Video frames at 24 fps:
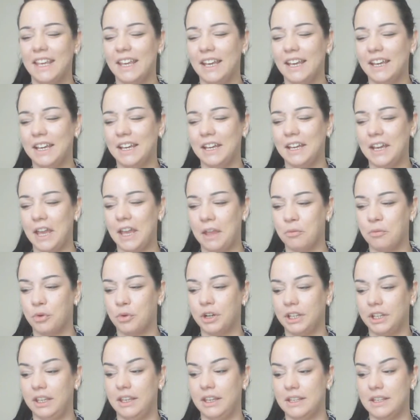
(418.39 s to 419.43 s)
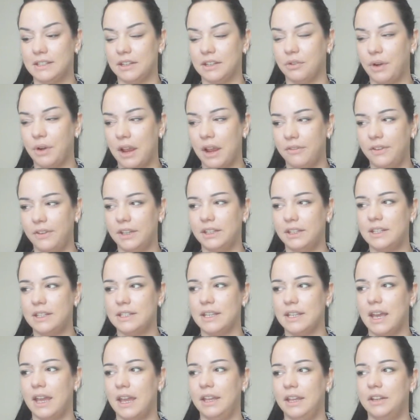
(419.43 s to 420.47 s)
I'm working as a graphic
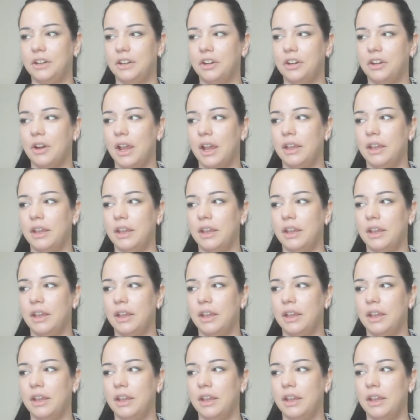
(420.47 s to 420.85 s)
designer.